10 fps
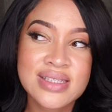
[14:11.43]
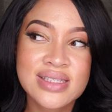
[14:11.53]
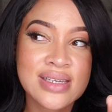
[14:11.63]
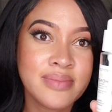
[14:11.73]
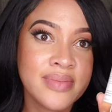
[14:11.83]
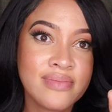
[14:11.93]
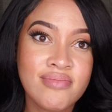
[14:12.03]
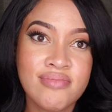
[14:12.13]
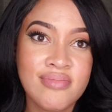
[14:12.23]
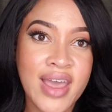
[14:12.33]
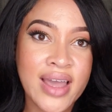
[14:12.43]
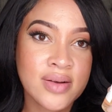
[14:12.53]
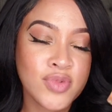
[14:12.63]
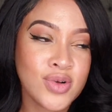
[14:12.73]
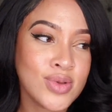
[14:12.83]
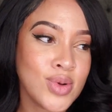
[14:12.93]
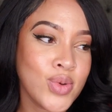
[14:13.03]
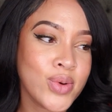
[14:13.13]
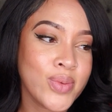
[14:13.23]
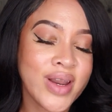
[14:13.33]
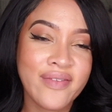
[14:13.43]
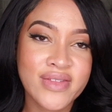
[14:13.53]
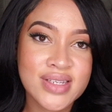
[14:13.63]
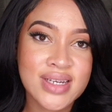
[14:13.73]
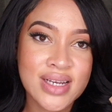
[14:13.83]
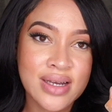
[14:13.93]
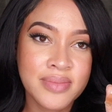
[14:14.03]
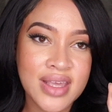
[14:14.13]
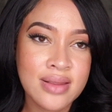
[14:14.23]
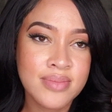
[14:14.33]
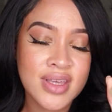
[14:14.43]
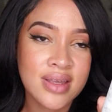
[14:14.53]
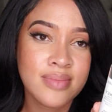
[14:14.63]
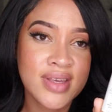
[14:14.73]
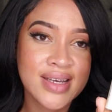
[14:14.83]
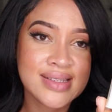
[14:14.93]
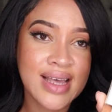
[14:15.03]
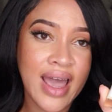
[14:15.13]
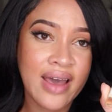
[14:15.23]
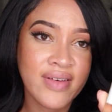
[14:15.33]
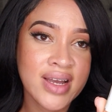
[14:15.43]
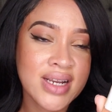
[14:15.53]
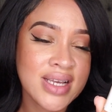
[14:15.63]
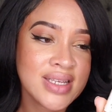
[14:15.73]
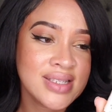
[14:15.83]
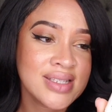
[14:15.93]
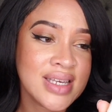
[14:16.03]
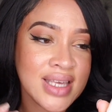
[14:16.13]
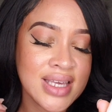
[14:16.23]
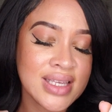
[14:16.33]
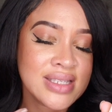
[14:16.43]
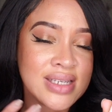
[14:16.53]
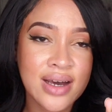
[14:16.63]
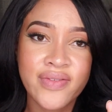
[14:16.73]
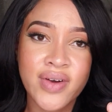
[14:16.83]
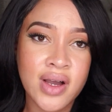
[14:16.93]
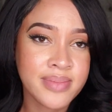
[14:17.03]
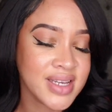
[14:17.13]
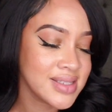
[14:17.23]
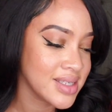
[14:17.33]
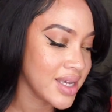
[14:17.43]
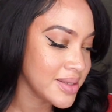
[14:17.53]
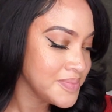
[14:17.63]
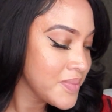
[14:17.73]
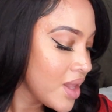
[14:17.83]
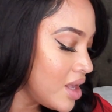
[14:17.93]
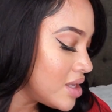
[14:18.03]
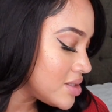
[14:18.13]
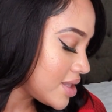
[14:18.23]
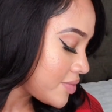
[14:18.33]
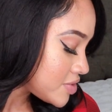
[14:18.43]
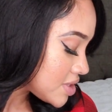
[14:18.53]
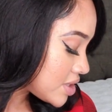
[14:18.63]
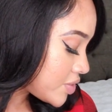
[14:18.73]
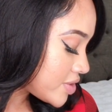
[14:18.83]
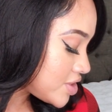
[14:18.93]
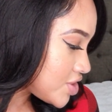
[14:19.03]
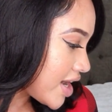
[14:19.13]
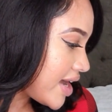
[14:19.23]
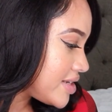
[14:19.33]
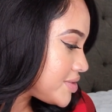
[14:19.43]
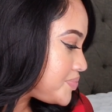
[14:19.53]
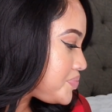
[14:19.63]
some animal or whatever is gonna come eat me because I have honey, sticky stuff on my skin. So that one's gonna go in the trash.